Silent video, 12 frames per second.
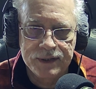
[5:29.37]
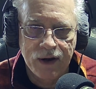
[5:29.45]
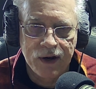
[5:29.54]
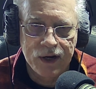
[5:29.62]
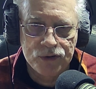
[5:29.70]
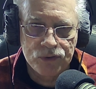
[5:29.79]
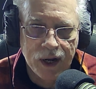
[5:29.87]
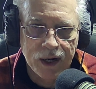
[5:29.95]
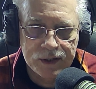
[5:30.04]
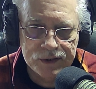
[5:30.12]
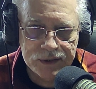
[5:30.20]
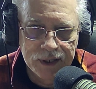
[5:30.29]
Derek
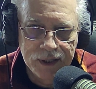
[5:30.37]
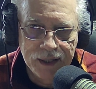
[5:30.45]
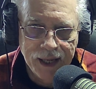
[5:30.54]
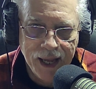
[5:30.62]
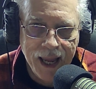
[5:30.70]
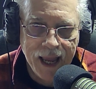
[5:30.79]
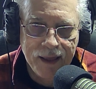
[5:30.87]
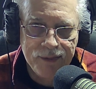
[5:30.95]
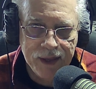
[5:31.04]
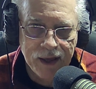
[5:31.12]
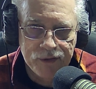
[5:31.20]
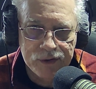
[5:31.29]
Trucks, and
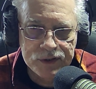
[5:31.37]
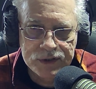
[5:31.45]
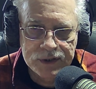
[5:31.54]
the others.